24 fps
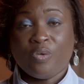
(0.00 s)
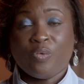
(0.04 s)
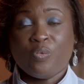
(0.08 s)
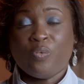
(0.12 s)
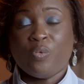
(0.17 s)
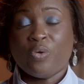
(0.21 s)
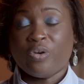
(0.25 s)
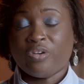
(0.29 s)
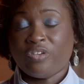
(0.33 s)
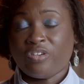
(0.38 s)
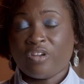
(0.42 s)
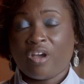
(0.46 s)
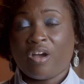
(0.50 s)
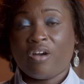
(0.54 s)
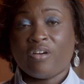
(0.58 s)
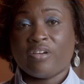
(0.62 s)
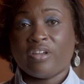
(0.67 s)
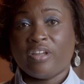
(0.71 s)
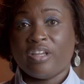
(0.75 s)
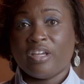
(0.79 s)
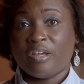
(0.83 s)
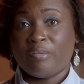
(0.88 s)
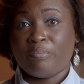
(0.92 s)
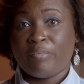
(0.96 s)
we're
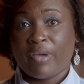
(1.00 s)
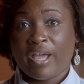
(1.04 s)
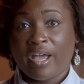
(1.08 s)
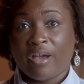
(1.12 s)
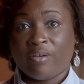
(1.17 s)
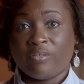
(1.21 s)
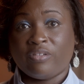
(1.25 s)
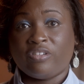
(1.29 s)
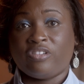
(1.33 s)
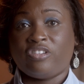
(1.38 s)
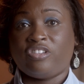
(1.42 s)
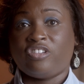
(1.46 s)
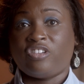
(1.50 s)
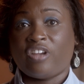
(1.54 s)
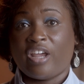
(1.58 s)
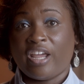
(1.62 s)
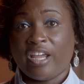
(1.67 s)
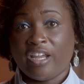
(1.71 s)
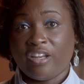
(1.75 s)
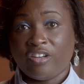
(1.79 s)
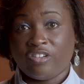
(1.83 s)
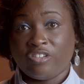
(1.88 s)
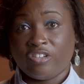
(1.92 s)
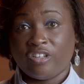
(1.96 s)
talking about
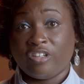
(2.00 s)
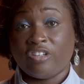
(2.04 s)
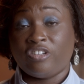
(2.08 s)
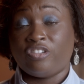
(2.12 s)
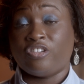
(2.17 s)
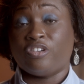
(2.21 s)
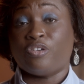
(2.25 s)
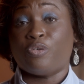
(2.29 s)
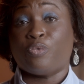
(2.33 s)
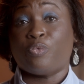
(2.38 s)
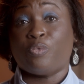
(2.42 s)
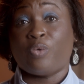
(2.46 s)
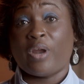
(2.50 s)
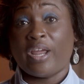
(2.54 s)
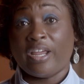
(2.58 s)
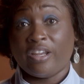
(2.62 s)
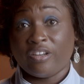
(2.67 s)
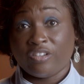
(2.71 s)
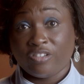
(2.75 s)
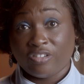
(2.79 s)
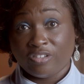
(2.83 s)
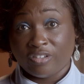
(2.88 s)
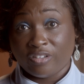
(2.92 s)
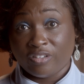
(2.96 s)
changing
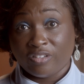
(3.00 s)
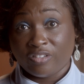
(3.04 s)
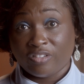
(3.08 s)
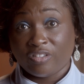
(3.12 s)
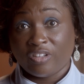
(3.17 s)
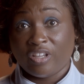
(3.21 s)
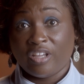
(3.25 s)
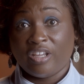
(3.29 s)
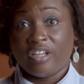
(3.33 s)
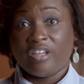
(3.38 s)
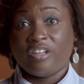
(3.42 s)
generations,